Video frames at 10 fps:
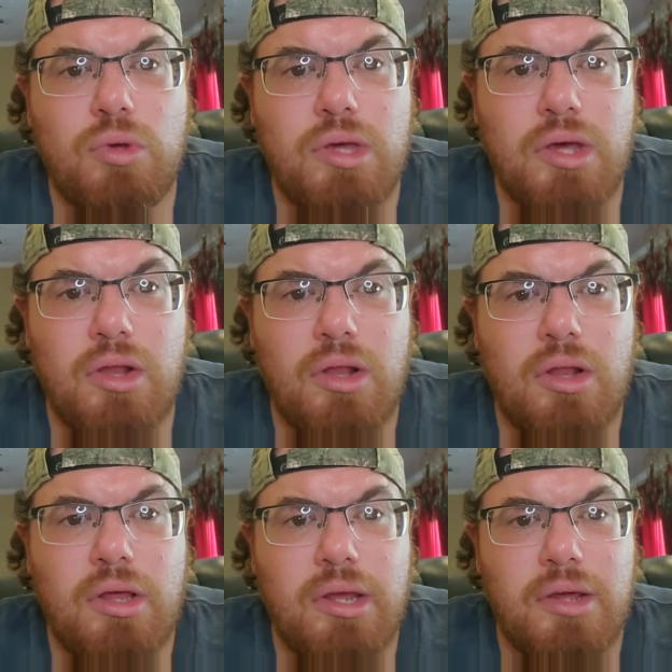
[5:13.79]

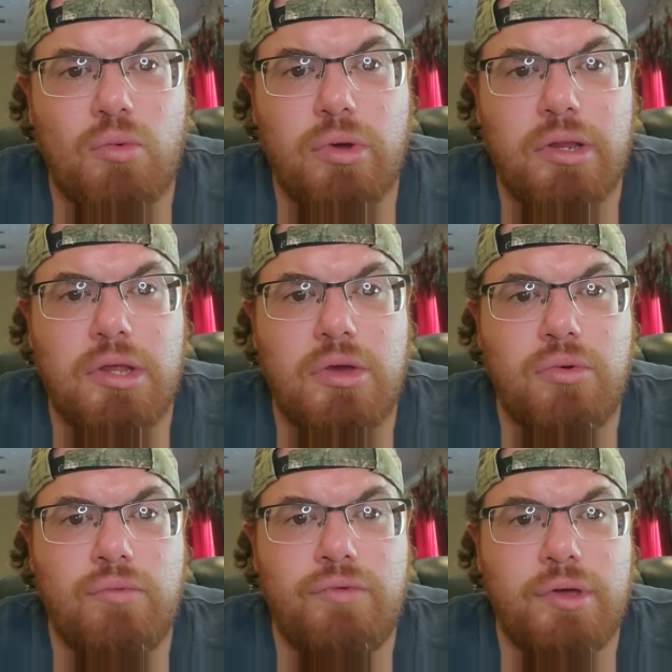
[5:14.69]
kill anyone
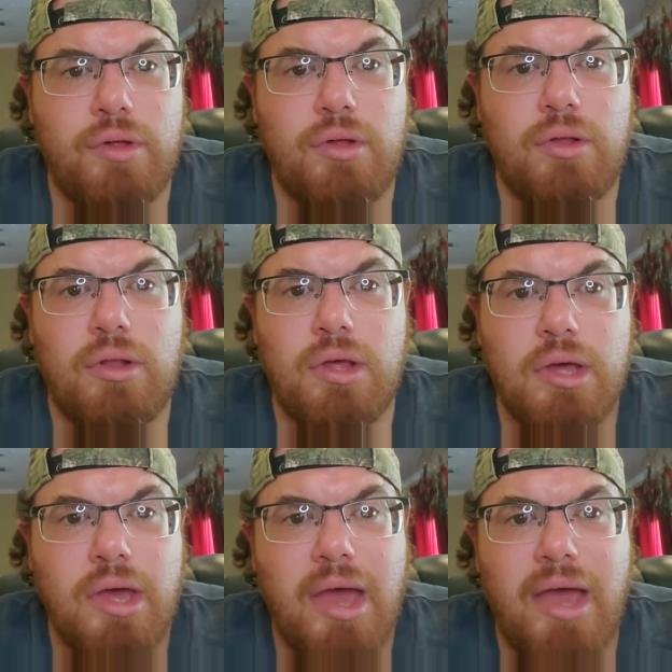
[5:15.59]
you feel
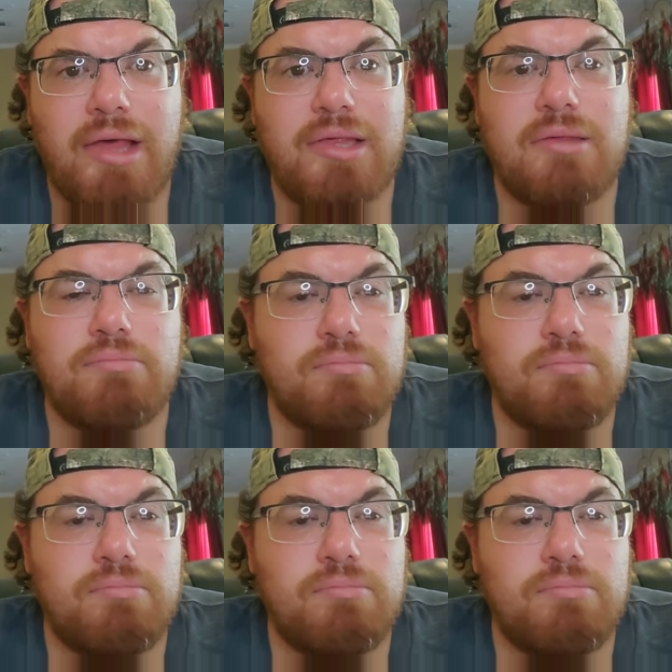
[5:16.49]
has,